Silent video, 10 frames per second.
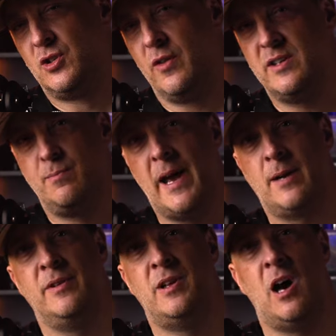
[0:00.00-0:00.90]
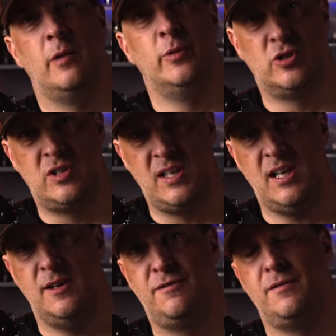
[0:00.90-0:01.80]
So this Black Madonna
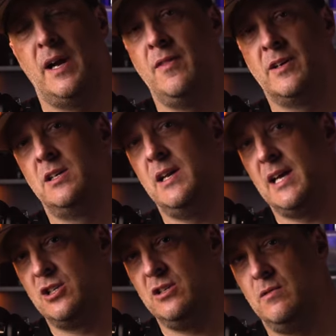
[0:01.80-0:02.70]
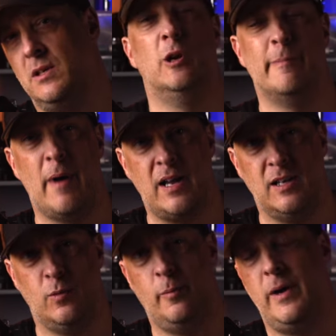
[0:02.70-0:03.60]
motif and the connection to
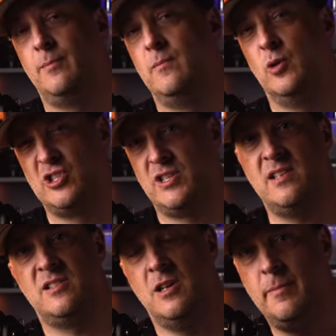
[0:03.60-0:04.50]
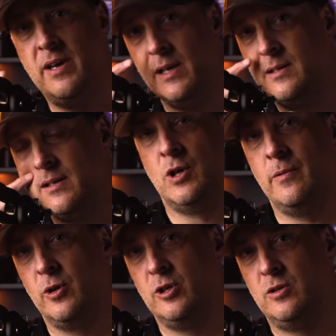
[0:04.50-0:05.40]
Germania will make more sense in a minute. So
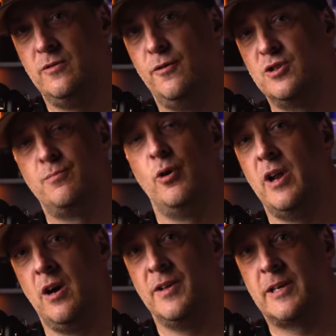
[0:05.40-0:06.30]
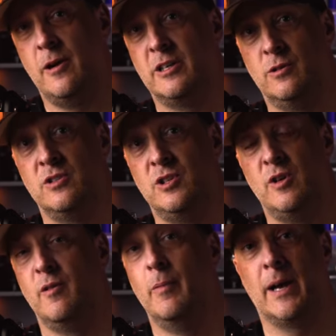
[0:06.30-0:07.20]
I'm going to first point out the characteristics
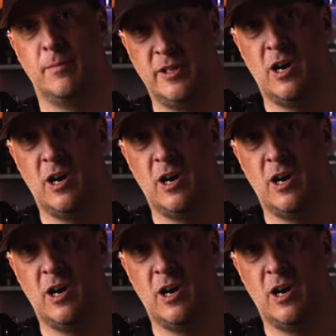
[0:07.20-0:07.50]
of the Black